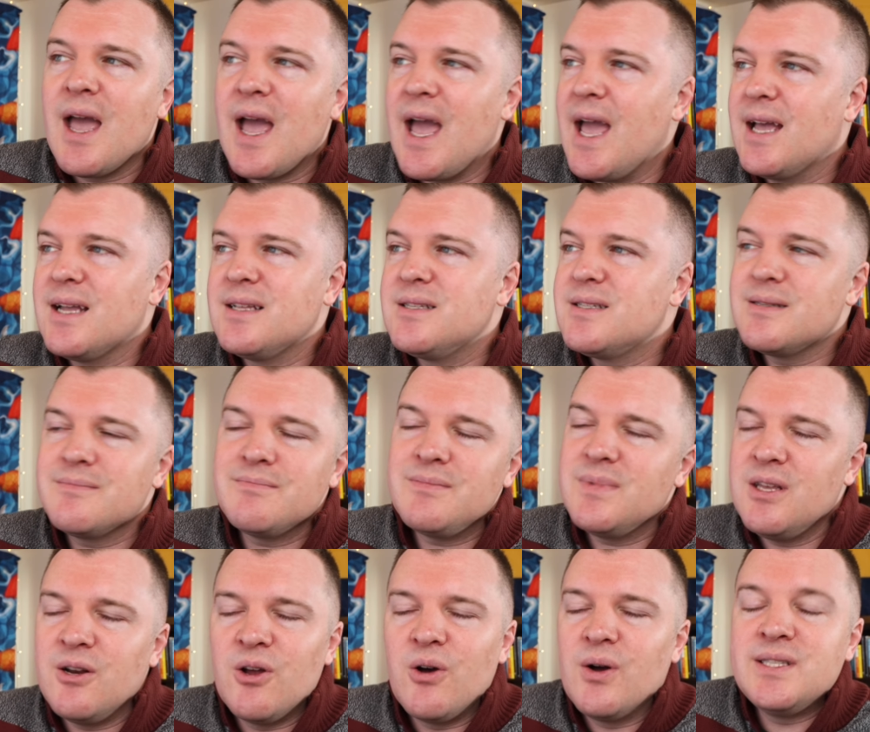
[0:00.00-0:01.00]
And,
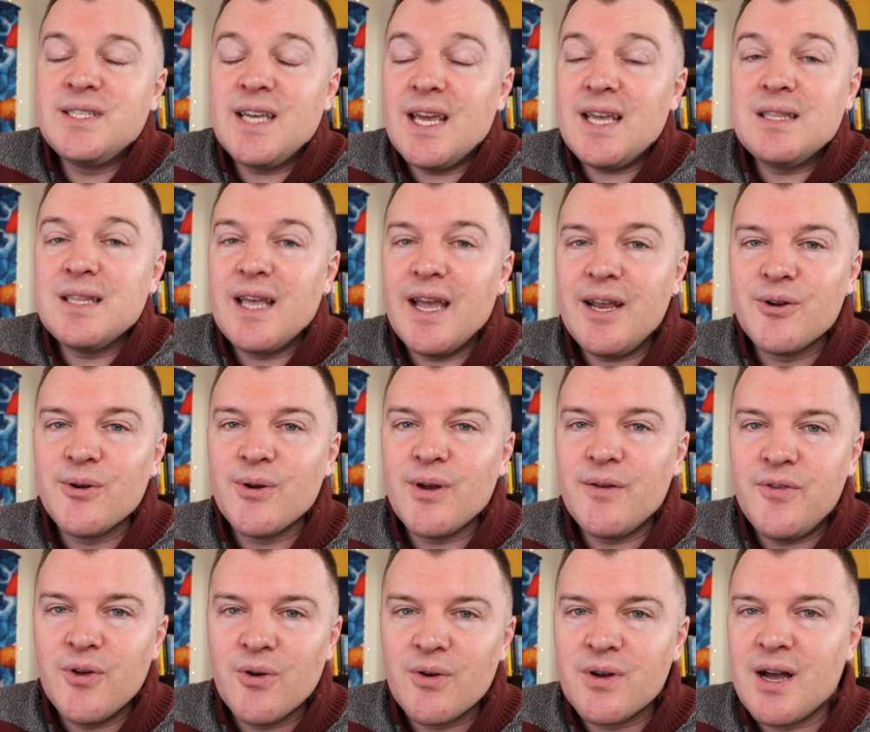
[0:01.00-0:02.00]
you know, a day later,
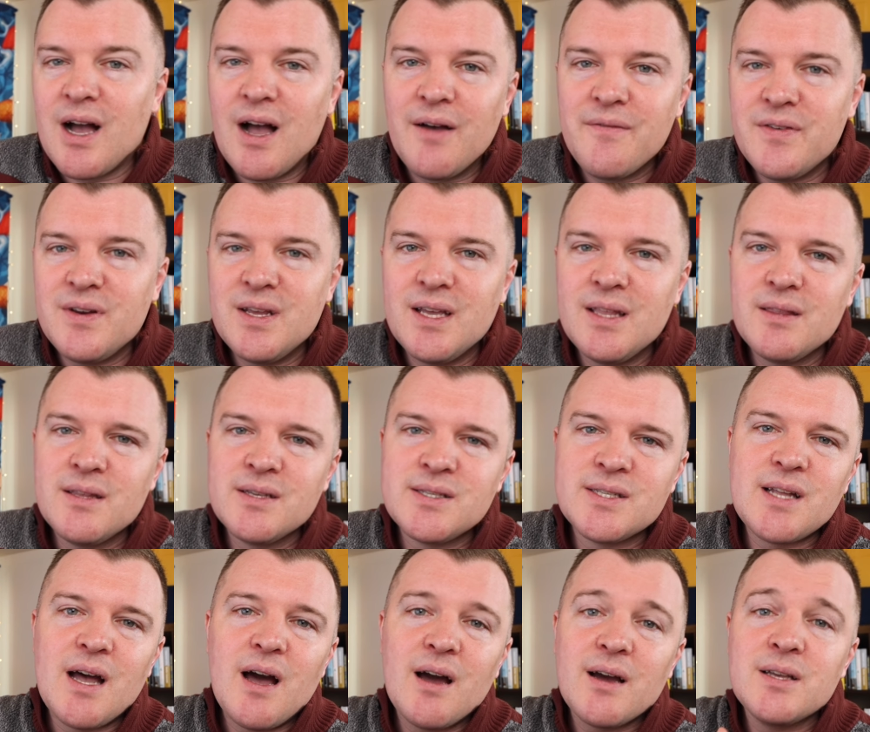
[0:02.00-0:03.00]
if you're confident the
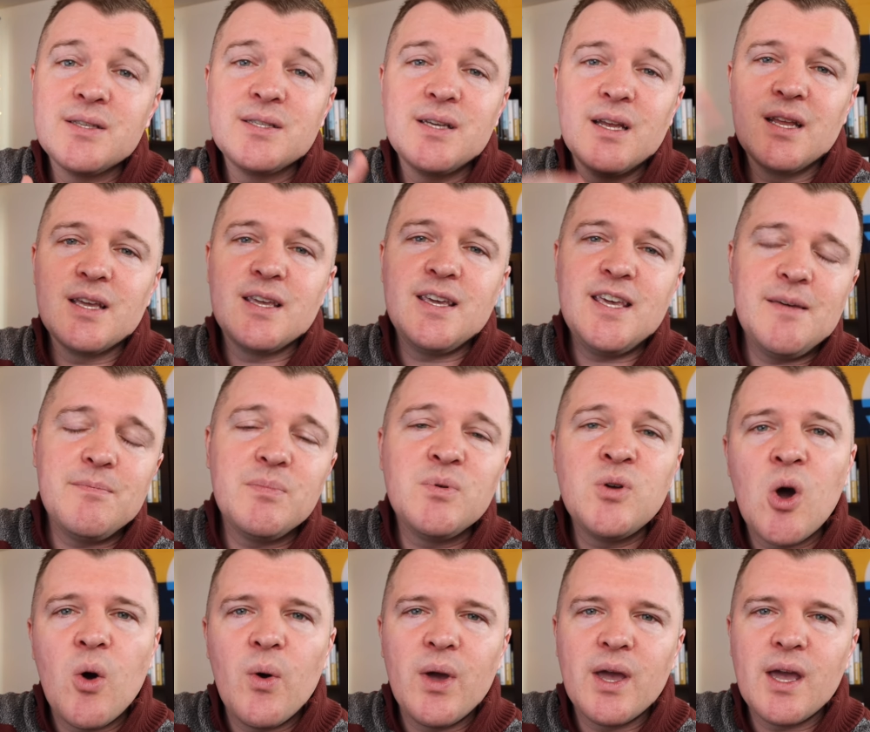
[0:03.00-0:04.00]
stock is going to keep
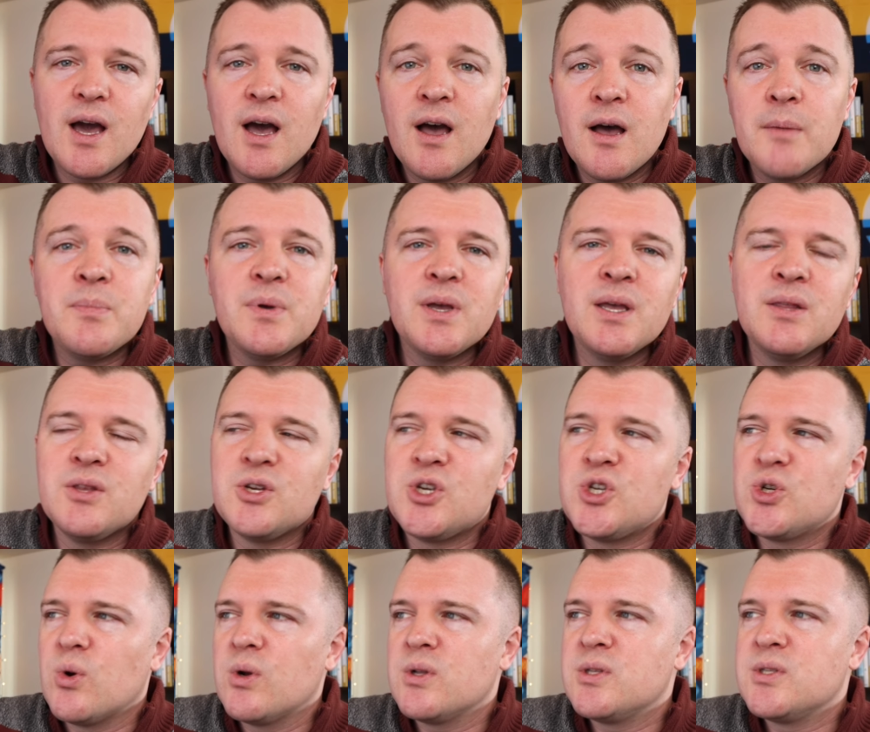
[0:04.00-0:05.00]
going up in the
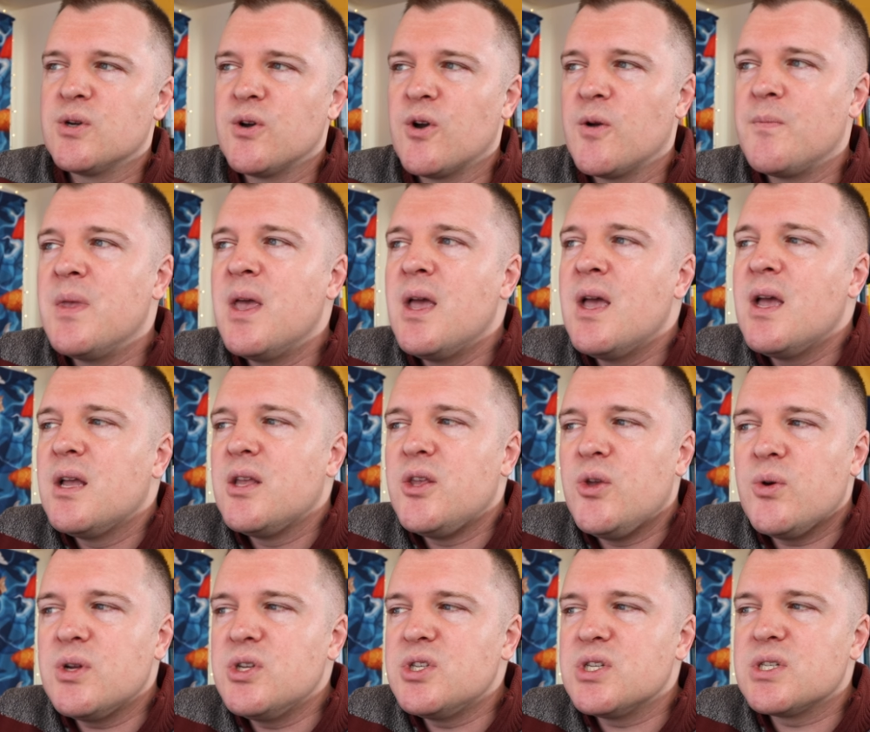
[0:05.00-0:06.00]
short term,
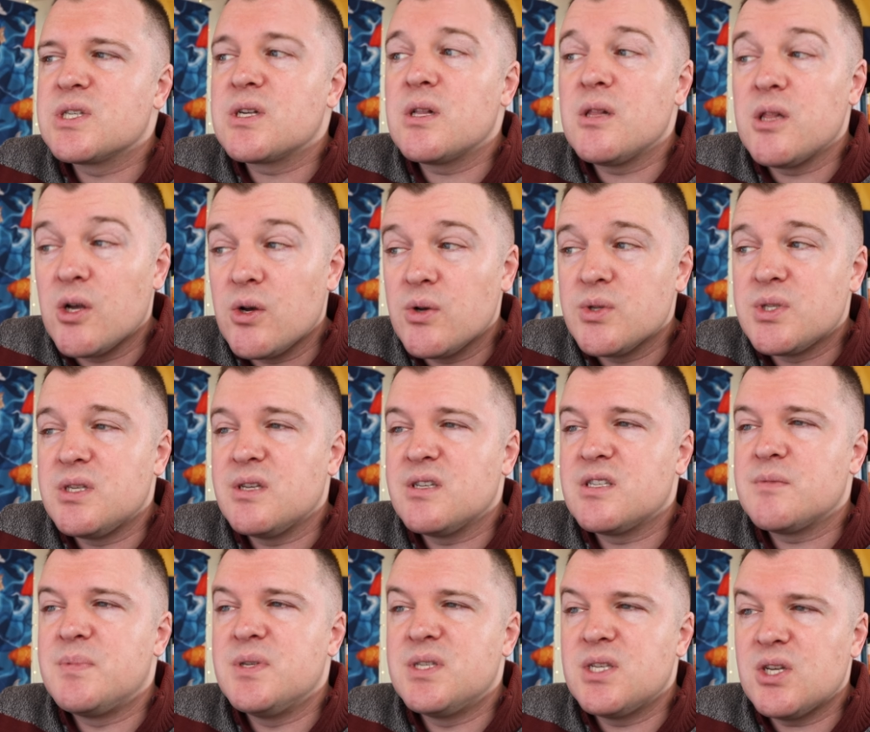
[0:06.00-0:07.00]
you can just close
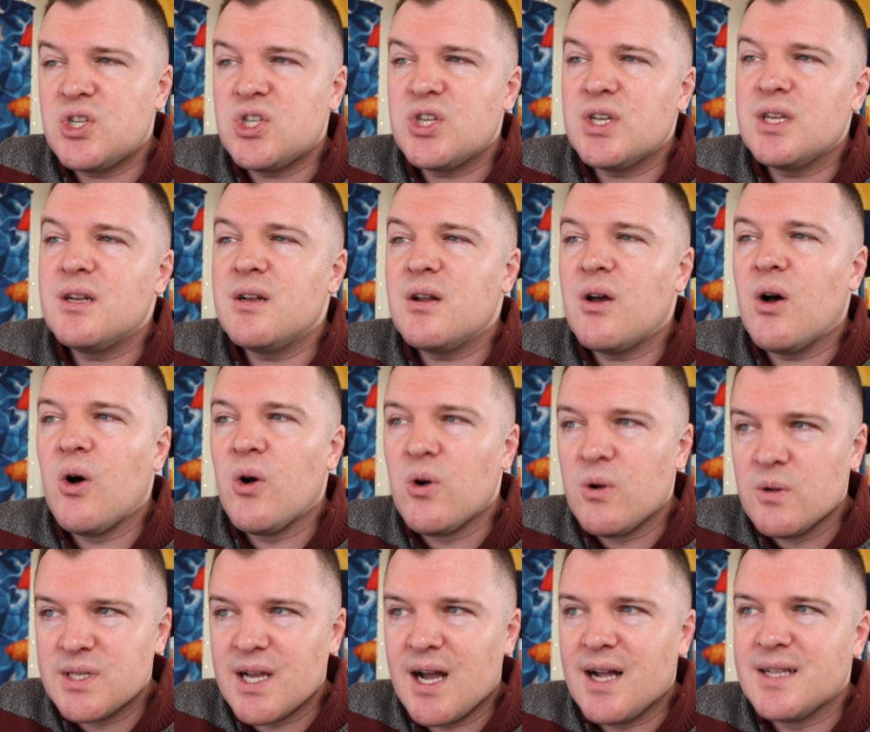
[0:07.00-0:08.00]
this position,
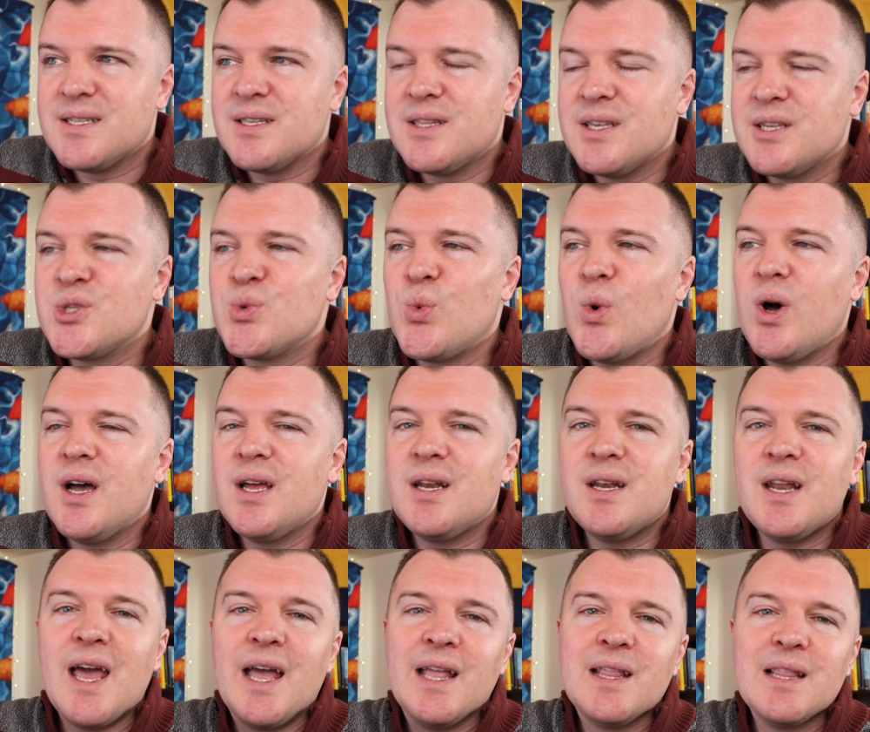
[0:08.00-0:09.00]
hold on to this
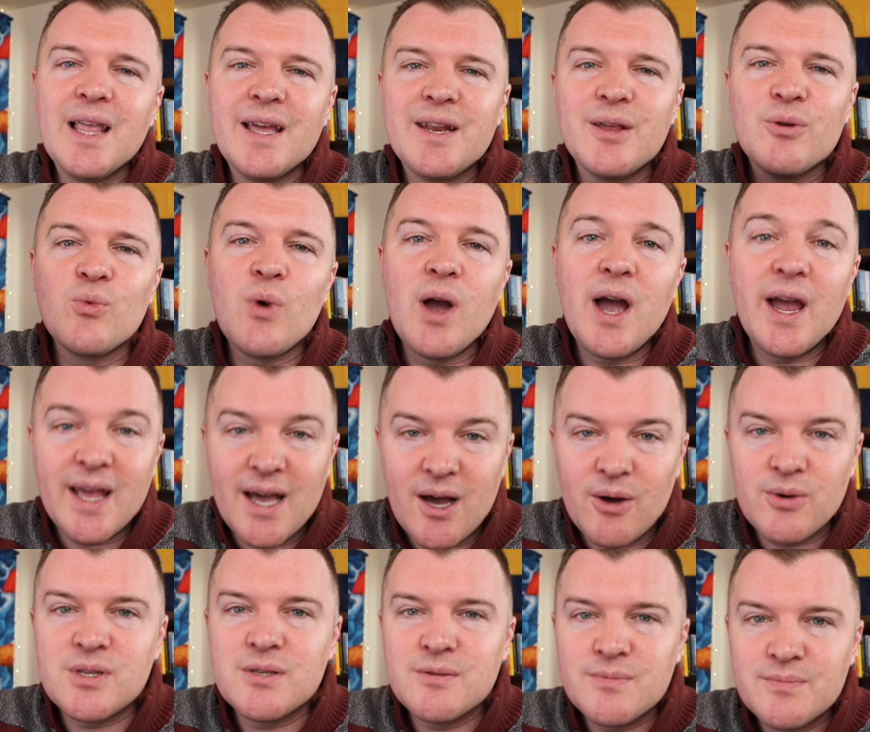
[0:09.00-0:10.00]
one, and let it ride
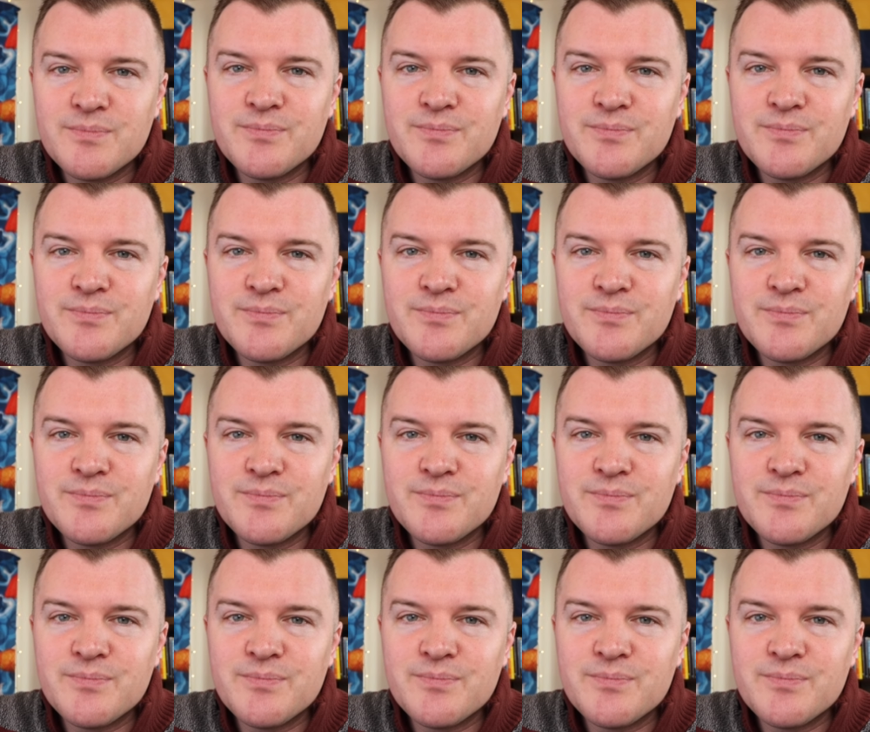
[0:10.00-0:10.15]
out.